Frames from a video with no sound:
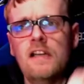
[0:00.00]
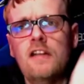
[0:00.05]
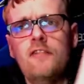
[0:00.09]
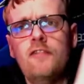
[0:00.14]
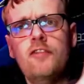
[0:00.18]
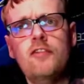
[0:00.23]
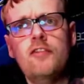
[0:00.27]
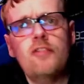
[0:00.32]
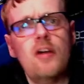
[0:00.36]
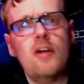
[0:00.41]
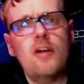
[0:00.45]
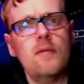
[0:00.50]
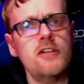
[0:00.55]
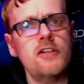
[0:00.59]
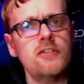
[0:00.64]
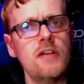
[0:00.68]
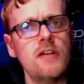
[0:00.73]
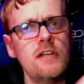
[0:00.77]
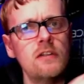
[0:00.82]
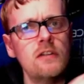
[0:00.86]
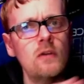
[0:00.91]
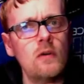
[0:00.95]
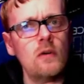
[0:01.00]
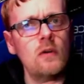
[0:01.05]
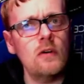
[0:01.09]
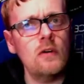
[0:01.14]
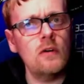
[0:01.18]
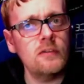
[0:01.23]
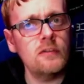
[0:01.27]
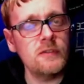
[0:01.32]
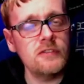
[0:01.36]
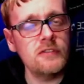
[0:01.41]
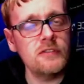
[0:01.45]
And if you've already trained
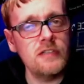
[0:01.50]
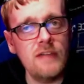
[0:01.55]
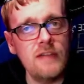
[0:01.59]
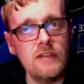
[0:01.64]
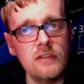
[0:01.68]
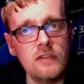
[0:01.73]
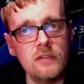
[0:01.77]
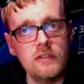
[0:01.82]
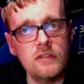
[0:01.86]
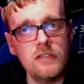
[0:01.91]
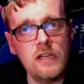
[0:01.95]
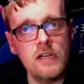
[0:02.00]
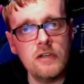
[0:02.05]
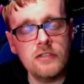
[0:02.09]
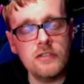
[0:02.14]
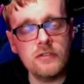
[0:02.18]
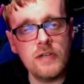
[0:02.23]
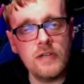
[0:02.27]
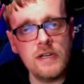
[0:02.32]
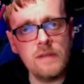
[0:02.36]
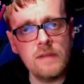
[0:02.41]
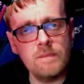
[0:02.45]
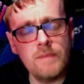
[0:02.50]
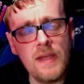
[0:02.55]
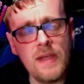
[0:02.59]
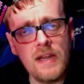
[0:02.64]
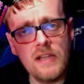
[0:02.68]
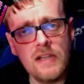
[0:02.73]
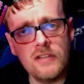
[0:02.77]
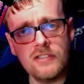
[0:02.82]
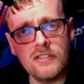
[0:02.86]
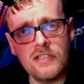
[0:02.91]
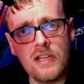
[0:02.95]
LoRas, but you haven't learned how to train
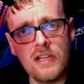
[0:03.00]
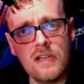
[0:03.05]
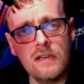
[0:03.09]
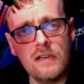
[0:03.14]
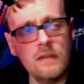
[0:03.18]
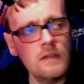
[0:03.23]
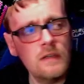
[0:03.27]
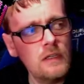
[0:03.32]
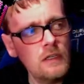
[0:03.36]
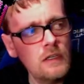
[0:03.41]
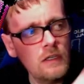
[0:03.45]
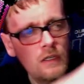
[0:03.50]
embeddings yet,